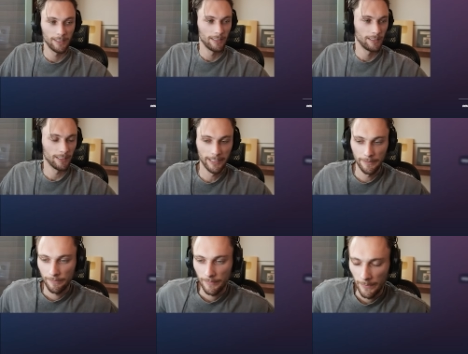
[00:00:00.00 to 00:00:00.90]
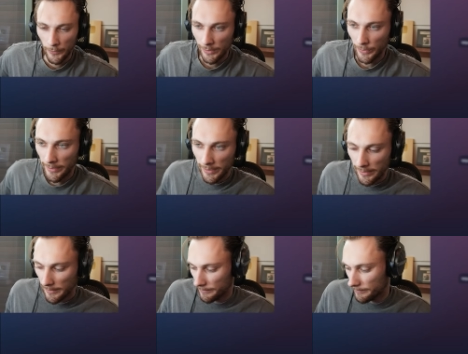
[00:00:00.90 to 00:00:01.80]
Alright, I'm going to sweat this.
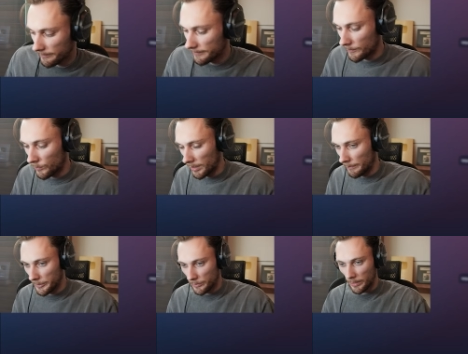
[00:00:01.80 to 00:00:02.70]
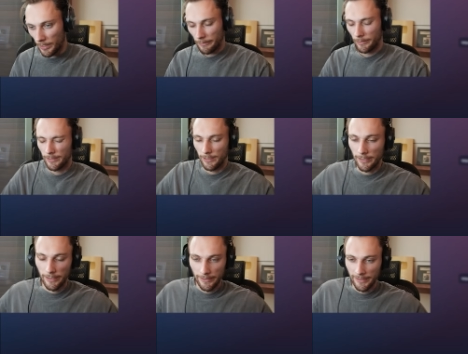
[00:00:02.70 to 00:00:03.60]
Wipe your sweat off. Let's lock
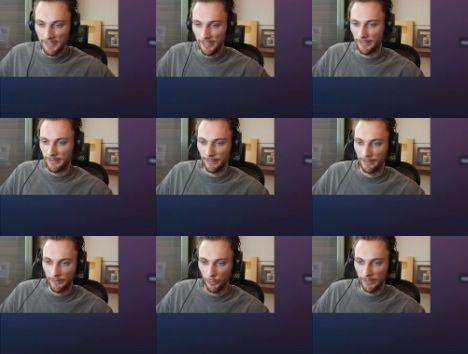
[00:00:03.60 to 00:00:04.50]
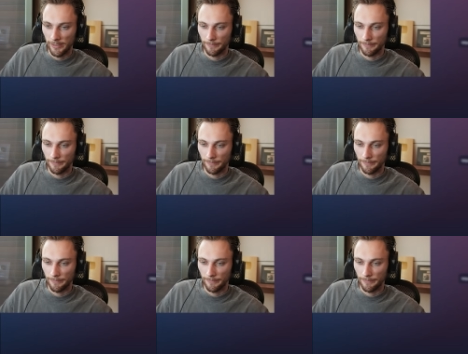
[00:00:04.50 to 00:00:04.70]
in. 10 seconds. Let's do this.